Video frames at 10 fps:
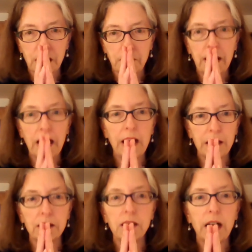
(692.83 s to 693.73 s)

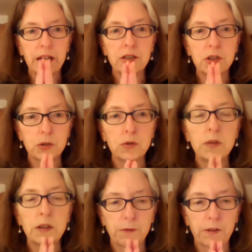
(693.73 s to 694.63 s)
I do,
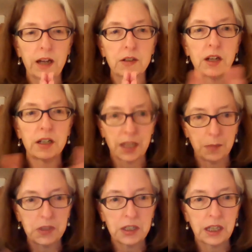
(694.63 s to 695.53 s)
in fact,
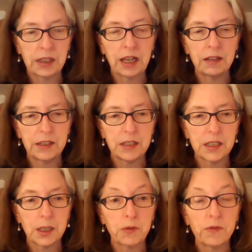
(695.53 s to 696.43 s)
attempt to get that
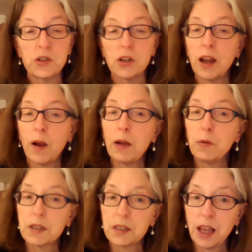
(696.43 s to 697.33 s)
licensing provision. Now, I
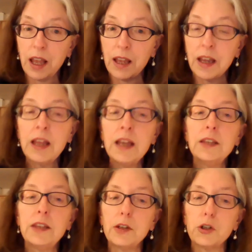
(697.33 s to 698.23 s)
will say
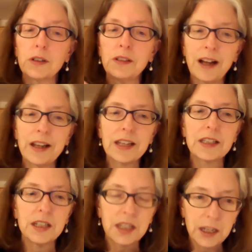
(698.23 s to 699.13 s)
that your
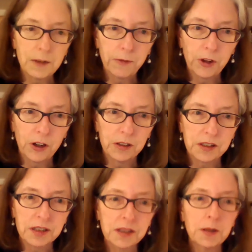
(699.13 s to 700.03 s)
client's
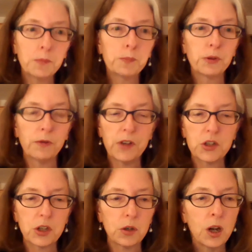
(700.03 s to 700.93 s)
default
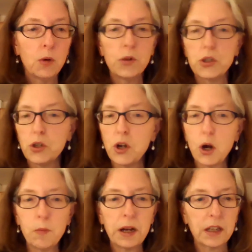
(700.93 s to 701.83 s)
provision, which
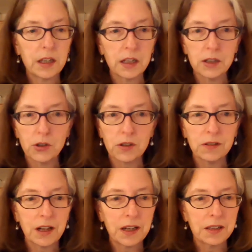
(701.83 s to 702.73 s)
nobody in your
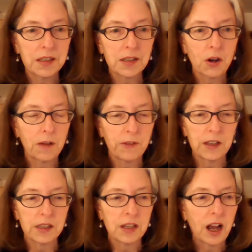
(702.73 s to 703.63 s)
client's
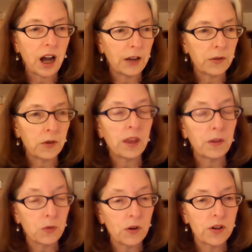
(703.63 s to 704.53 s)
office, other than
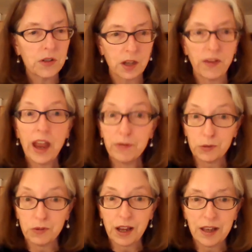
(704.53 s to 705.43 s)
the lawyers, have
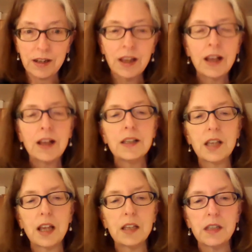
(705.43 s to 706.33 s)
ever read,
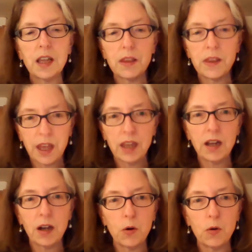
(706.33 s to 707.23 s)
says that
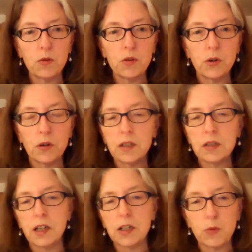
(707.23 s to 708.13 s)
they own your
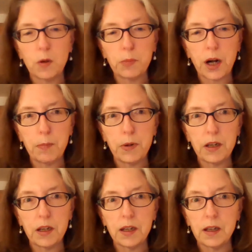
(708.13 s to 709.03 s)
intellectual
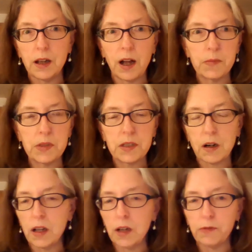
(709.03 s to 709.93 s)
property
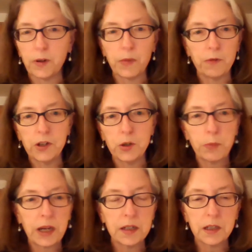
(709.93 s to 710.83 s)
starting from the finger
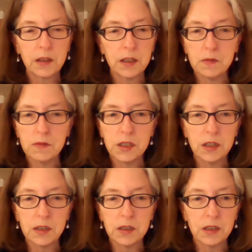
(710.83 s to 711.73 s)
painting that you
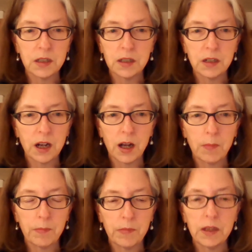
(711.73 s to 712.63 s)
did in
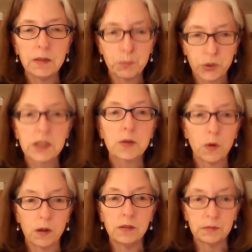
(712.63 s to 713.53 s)

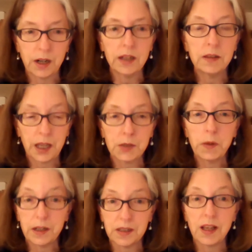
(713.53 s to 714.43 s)
preschool, right? That's
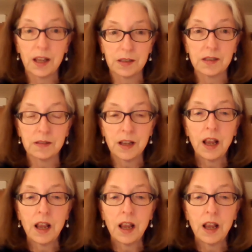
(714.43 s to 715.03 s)
what it says.